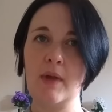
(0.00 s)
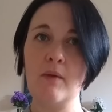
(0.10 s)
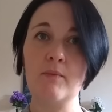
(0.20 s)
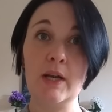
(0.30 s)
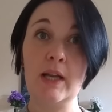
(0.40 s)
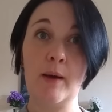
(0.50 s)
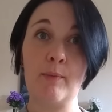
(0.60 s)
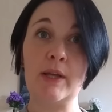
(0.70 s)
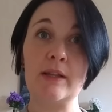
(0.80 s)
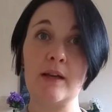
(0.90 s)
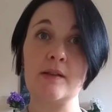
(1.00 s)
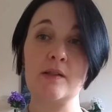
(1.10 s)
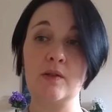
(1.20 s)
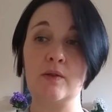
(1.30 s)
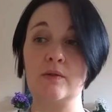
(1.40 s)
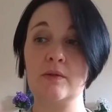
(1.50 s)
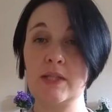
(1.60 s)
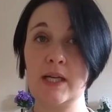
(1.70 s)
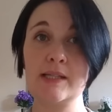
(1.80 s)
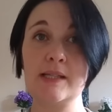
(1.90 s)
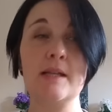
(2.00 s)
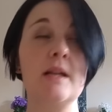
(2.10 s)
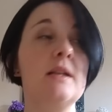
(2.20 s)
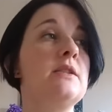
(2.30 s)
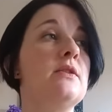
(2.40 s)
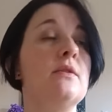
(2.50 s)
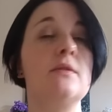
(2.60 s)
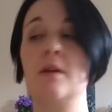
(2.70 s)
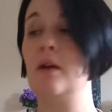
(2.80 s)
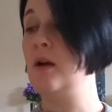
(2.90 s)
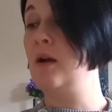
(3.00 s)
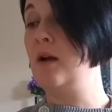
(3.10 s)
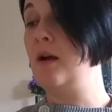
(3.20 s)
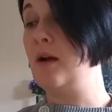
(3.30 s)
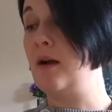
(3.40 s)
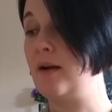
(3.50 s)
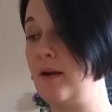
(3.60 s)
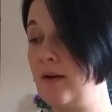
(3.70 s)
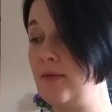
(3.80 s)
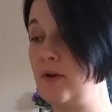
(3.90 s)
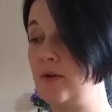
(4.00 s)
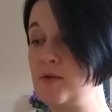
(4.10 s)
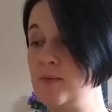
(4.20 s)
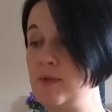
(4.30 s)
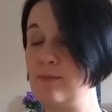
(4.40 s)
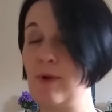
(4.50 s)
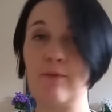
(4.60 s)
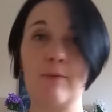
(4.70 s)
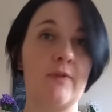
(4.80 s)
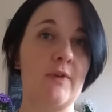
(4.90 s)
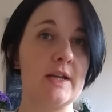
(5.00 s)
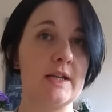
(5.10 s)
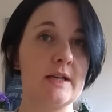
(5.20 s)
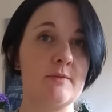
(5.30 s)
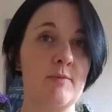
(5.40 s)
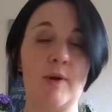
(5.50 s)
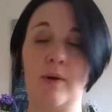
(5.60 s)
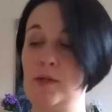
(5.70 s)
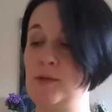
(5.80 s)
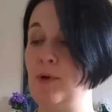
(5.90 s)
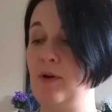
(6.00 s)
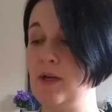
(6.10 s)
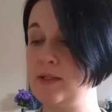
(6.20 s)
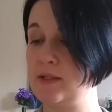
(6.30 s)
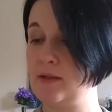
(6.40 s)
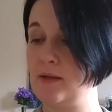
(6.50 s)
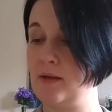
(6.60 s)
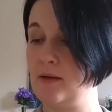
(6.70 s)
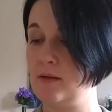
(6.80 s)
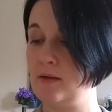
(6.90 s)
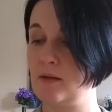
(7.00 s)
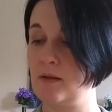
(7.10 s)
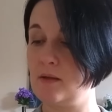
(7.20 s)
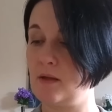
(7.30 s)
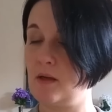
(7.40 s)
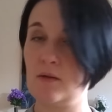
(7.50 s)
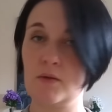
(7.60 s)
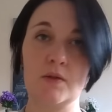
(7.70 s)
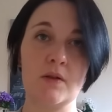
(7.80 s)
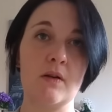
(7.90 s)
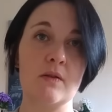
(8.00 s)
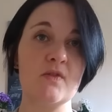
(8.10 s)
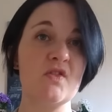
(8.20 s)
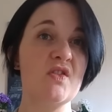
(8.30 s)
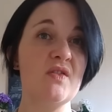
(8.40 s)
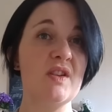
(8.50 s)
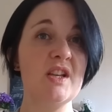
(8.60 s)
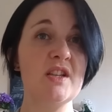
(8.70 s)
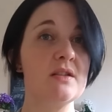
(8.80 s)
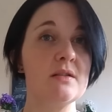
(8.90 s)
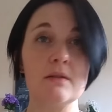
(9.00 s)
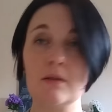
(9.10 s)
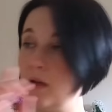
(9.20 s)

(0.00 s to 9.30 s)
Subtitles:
I'm really happy that's done. Dad's is nearly done. I've got something to make for my friend out of the Boho Spirit. I'll start soonish.